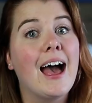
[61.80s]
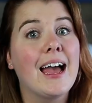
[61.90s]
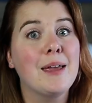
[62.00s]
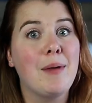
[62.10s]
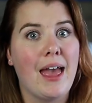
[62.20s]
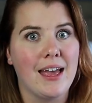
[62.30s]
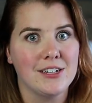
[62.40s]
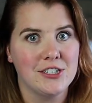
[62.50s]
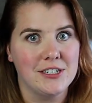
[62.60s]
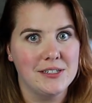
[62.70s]
I'm
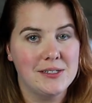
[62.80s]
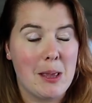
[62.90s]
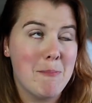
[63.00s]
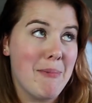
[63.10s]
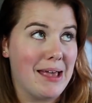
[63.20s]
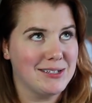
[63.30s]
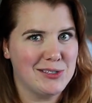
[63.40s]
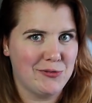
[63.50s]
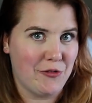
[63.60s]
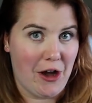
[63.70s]
Ash's
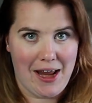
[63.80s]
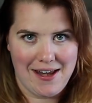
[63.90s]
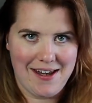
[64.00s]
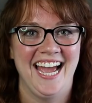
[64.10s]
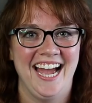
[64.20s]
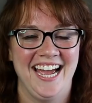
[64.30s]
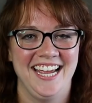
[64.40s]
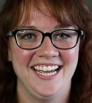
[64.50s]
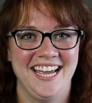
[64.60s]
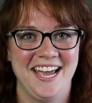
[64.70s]
best friend.
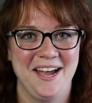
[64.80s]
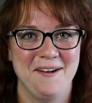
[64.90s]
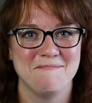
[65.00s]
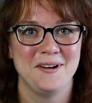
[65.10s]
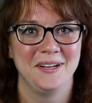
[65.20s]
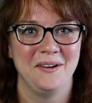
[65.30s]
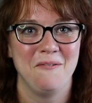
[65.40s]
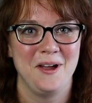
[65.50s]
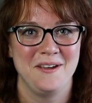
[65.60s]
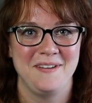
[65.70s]
I am
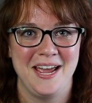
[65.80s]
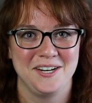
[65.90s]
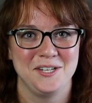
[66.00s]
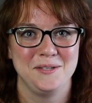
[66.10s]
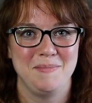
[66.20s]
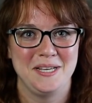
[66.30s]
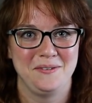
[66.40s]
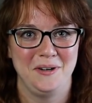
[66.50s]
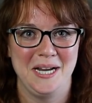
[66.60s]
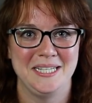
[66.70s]
one of Ash's
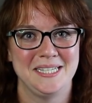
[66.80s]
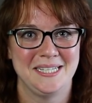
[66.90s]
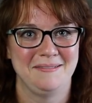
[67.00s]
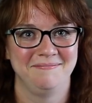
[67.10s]
best friends.